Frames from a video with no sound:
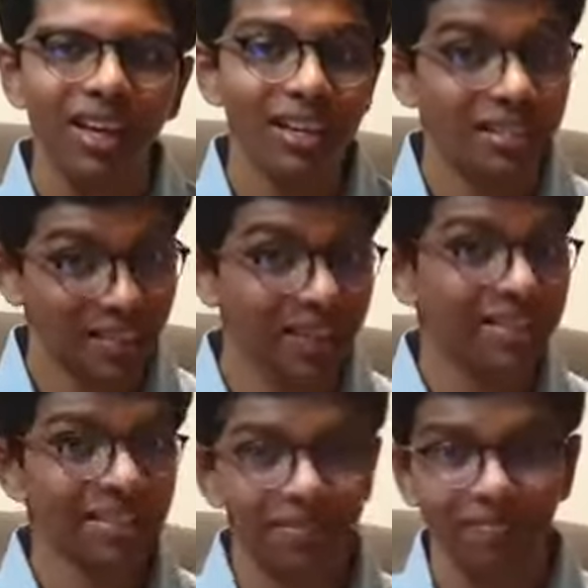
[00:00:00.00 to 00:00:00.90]
It's
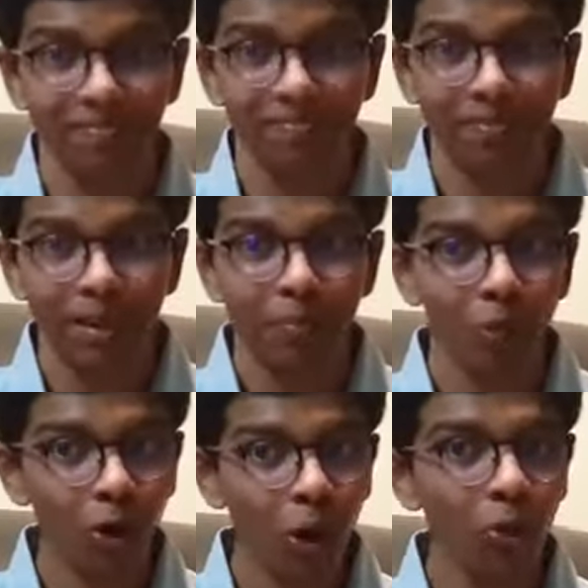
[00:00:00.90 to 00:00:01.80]
this.
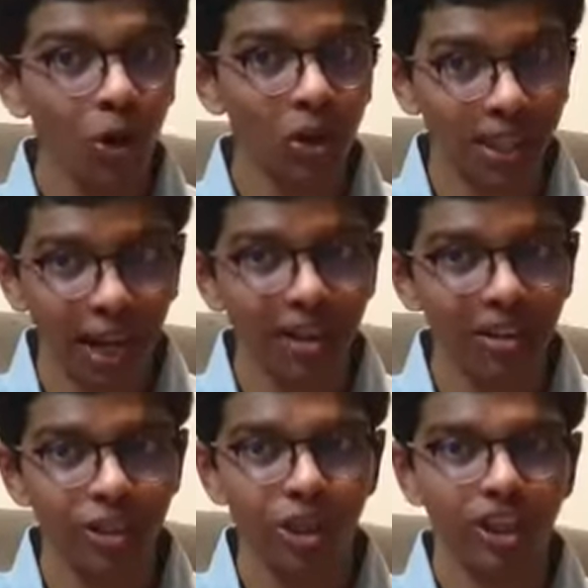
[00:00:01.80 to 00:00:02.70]
Podar World
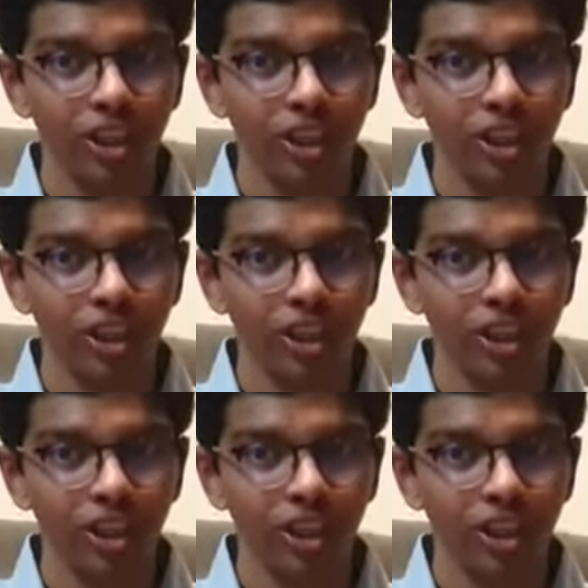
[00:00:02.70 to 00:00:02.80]
College